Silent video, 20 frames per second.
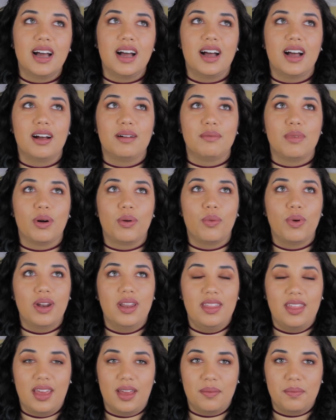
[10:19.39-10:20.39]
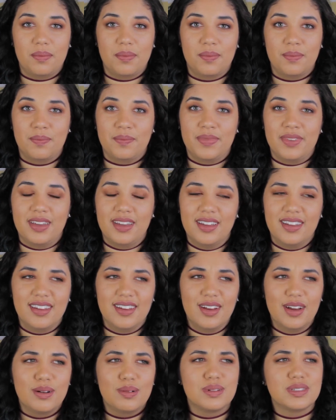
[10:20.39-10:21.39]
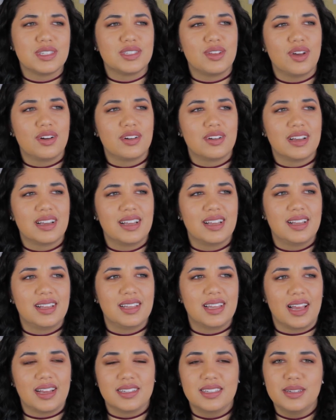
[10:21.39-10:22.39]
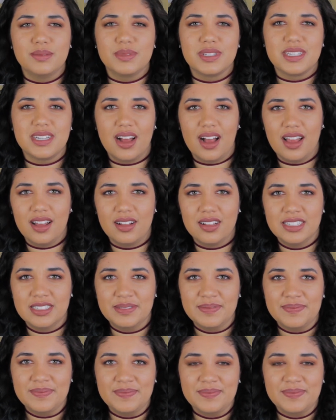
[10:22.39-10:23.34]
One of them was a song Gangnam Style